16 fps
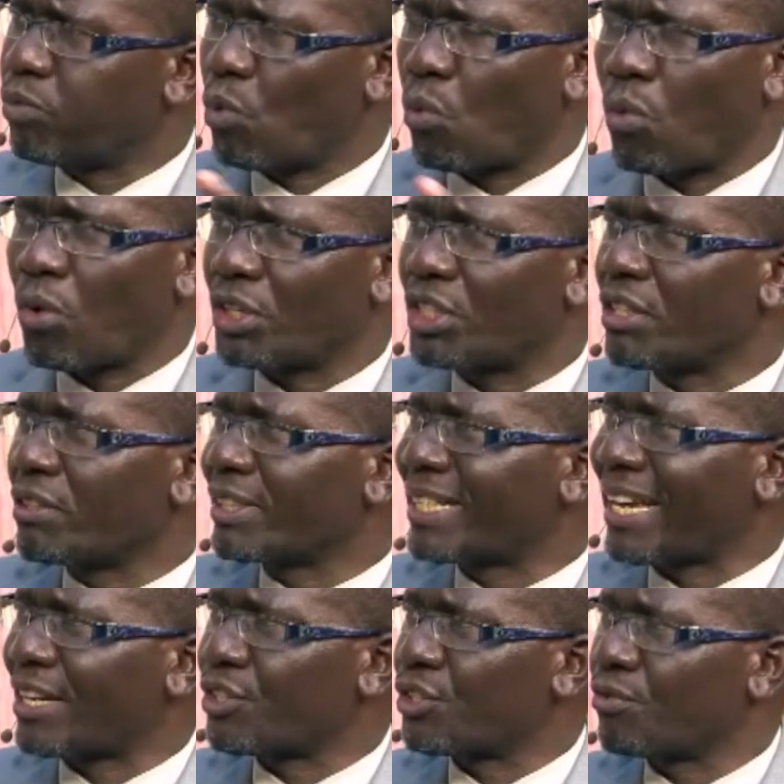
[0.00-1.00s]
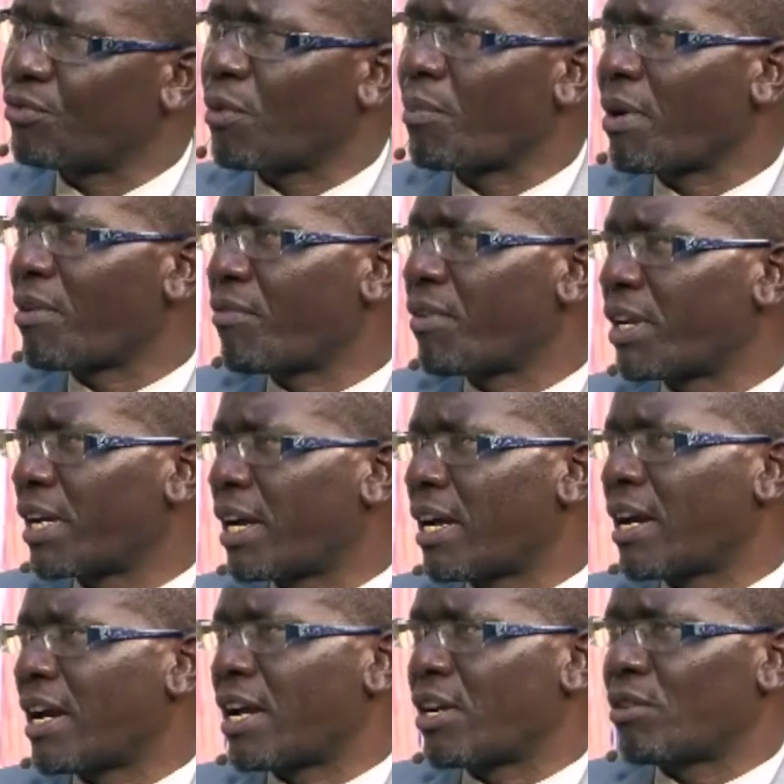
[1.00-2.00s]
quoting text from
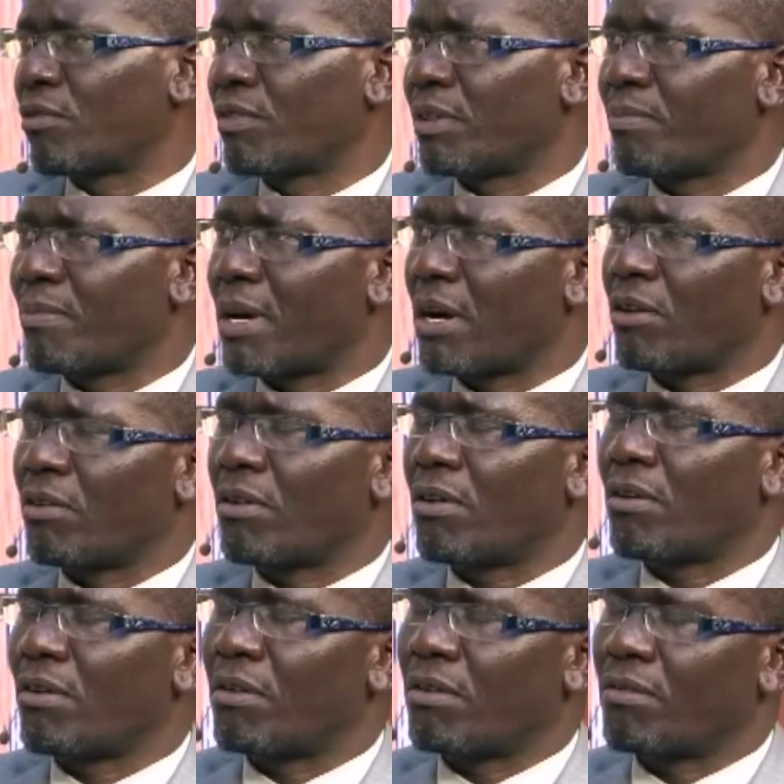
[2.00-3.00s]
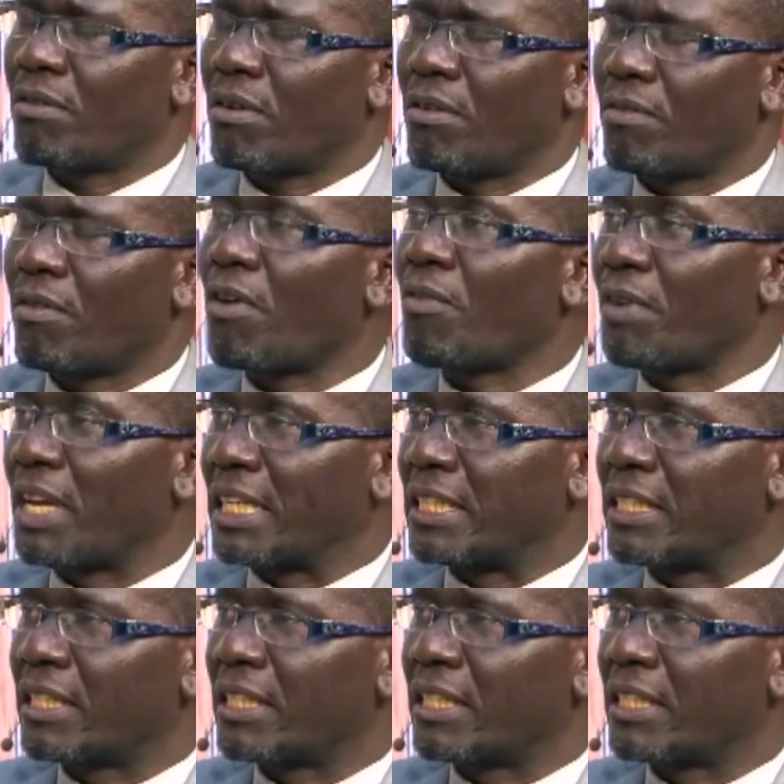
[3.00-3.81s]
end of the of it.